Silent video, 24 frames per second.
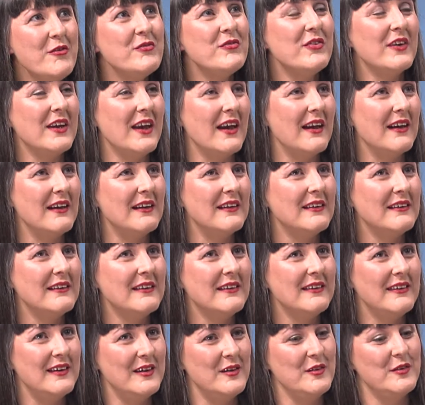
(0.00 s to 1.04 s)
forget
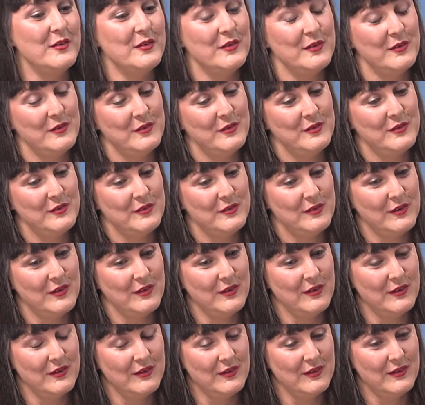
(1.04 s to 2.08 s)
then
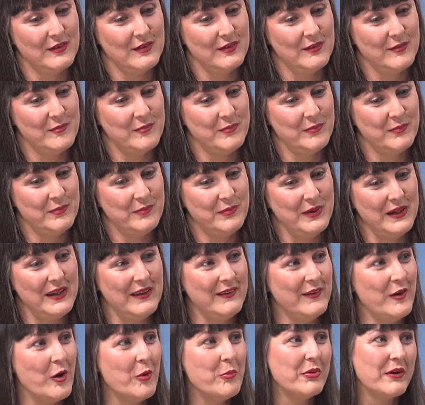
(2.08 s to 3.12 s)
being
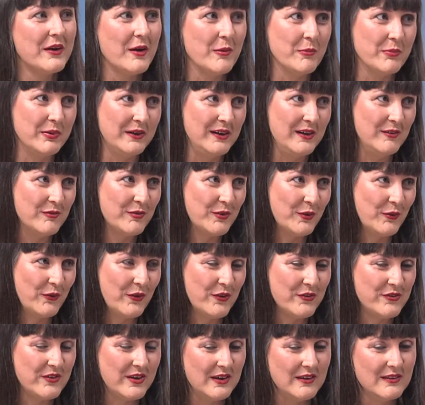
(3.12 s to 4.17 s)
in the opera company for all
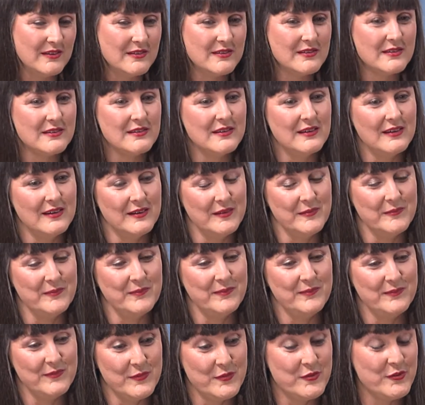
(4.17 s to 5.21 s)
those years.
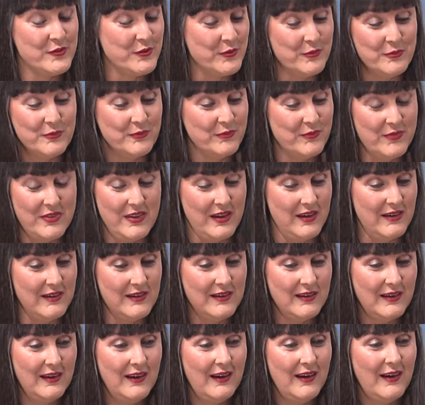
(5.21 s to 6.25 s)
I'm still there.
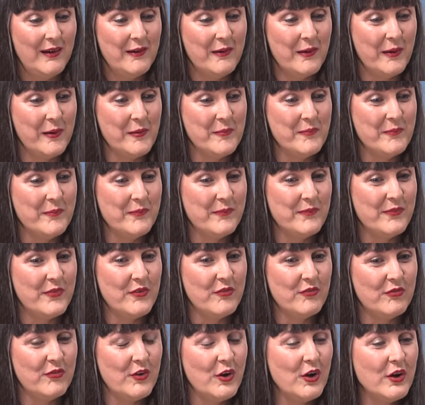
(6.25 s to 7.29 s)
The
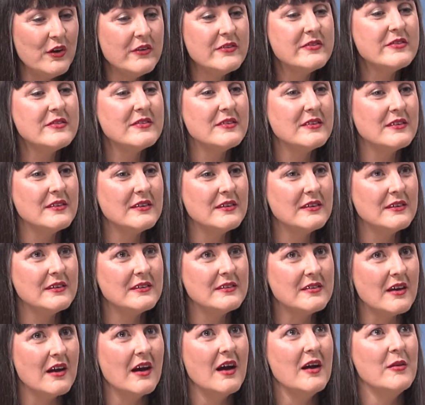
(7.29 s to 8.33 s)
first
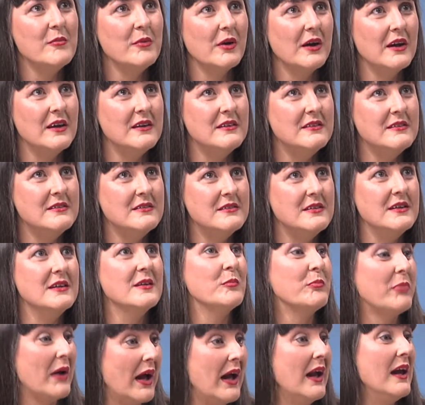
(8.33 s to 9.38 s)
time I did a
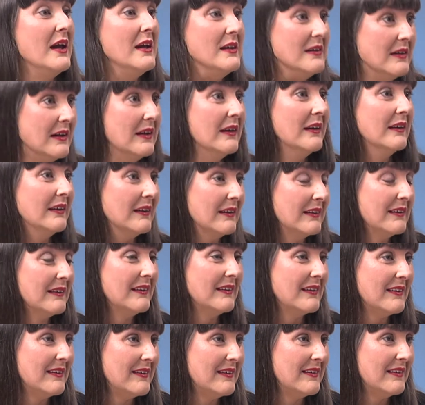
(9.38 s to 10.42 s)
paid gig
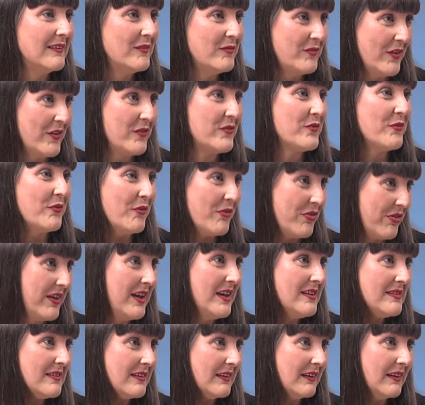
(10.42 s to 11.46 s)
at the Festival
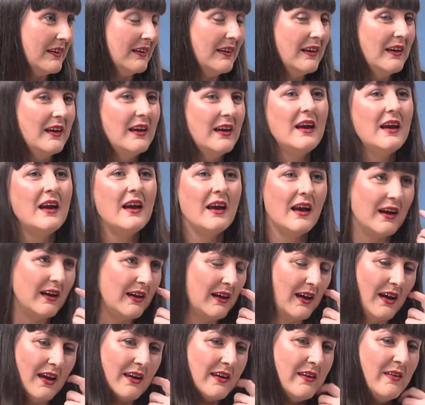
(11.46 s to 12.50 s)
Theatre,
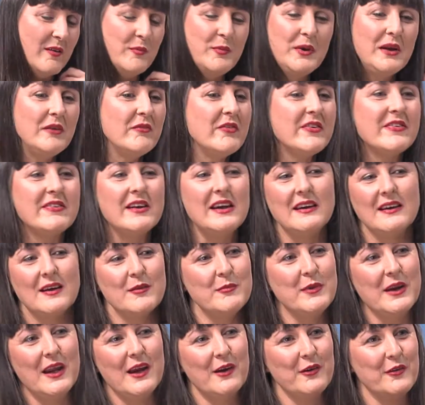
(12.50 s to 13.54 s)
and in the middle of the scene,
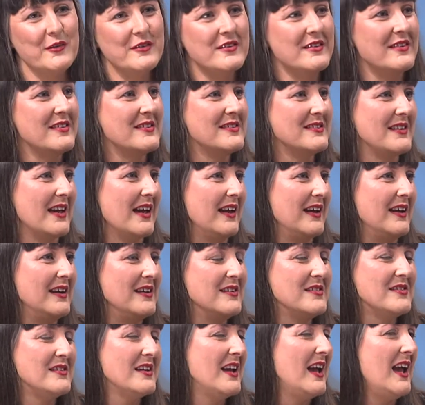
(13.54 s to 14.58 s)
coming out onto the
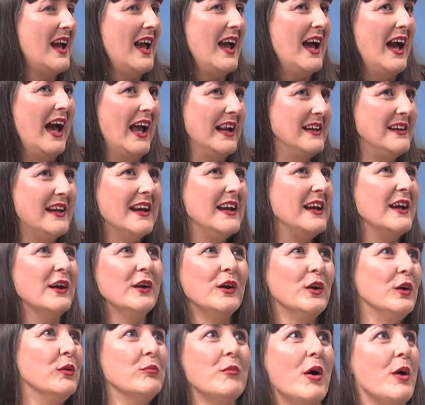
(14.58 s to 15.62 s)
stage and getting a
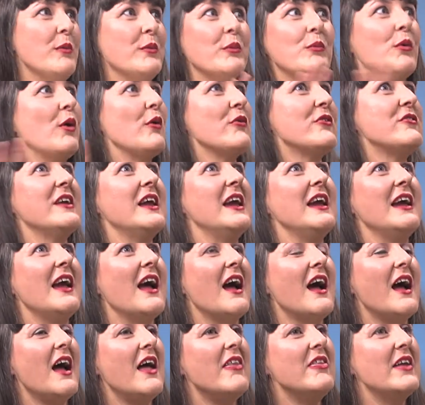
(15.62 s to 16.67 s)
little moment while I was singing
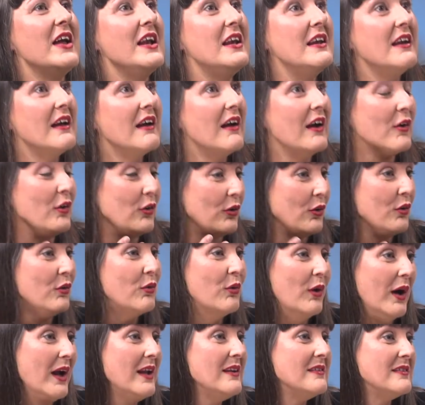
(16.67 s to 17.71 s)
out, and then I got
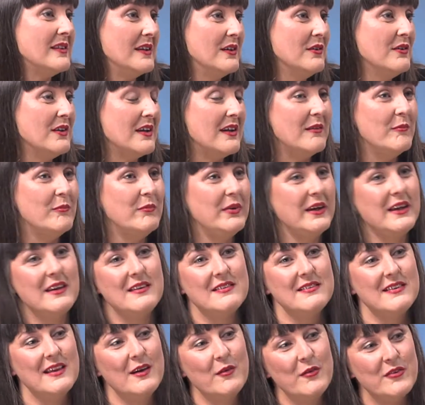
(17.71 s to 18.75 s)
quite teary
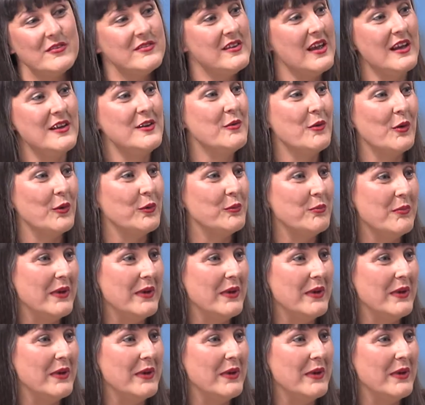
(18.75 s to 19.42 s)
because there was 10-year-old